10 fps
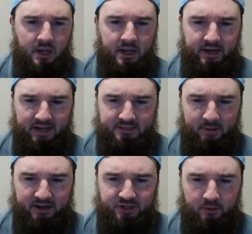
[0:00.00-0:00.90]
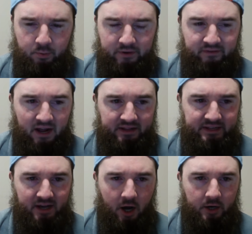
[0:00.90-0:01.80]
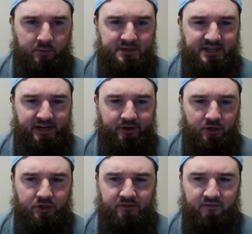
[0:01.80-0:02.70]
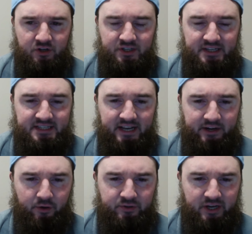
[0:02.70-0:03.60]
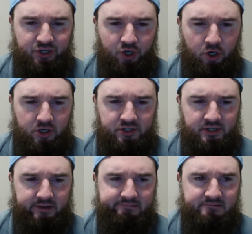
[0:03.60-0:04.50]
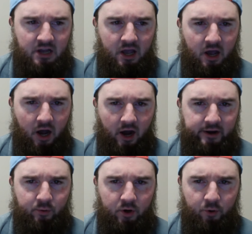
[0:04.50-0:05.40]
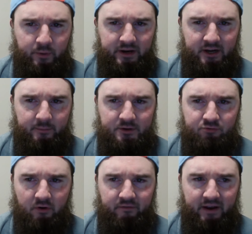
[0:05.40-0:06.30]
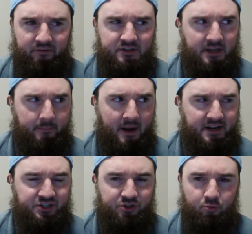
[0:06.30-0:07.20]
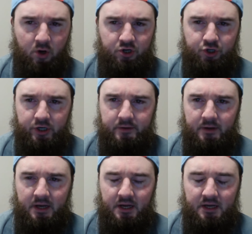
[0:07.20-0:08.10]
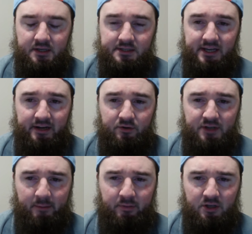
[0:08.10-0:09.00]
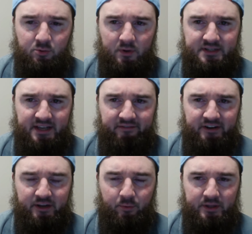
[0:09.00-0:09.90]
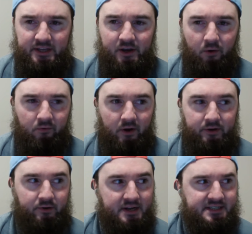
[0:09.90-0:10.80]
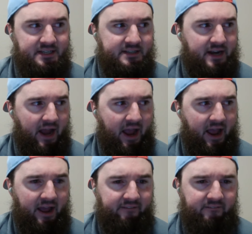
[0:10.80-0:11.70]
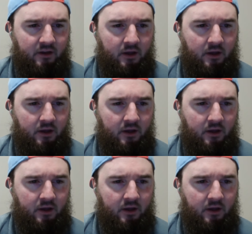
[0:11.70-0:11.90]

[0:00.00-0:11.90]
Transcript: Next matchup, we've got the Ottawa Senators versus the San Jose Sharks. Ottawa opening up as road favorites at minus 200. San Jose plus 170 with the over-under at 6.5.